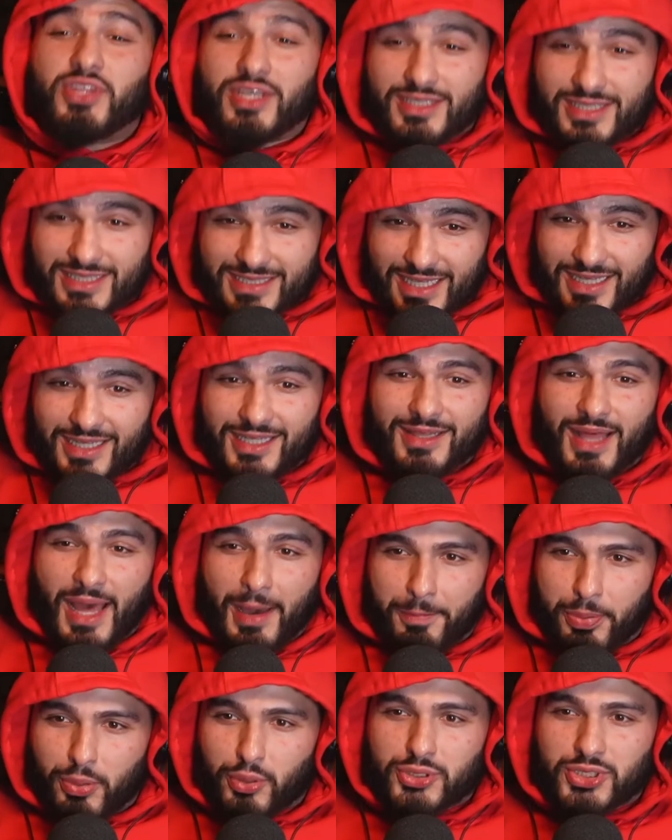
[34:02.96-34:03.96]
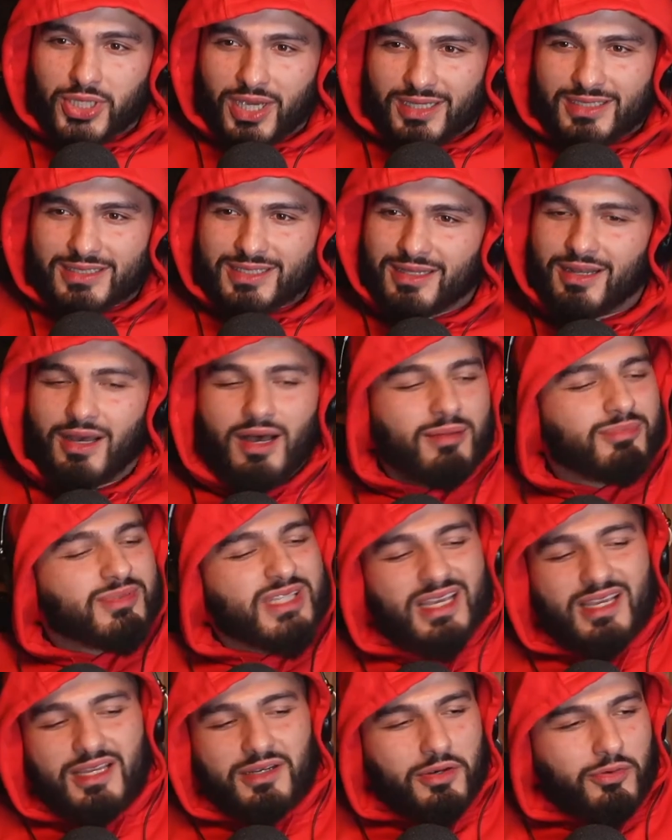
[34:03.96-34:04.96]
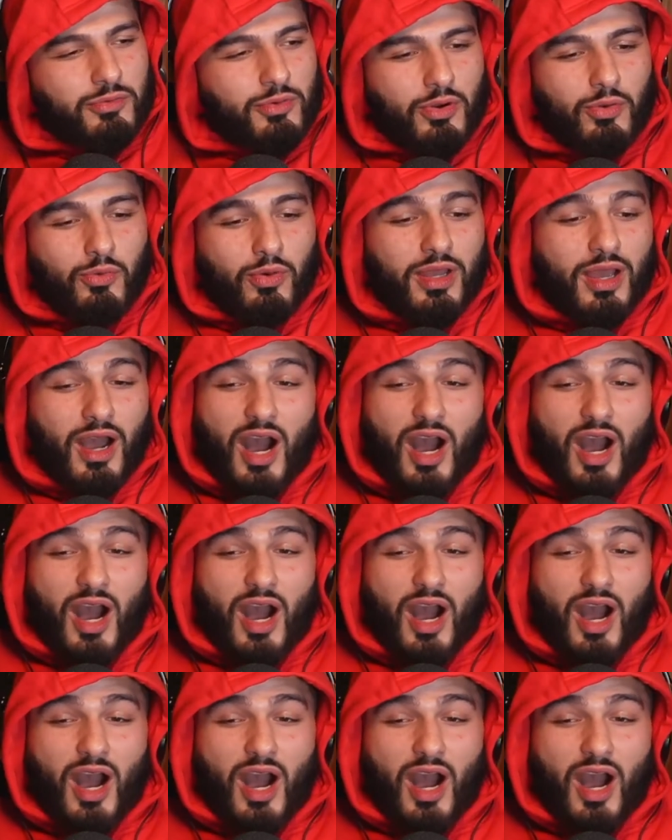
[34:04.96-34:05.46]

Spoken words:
said in that posh accent, I'm taking the wrong way.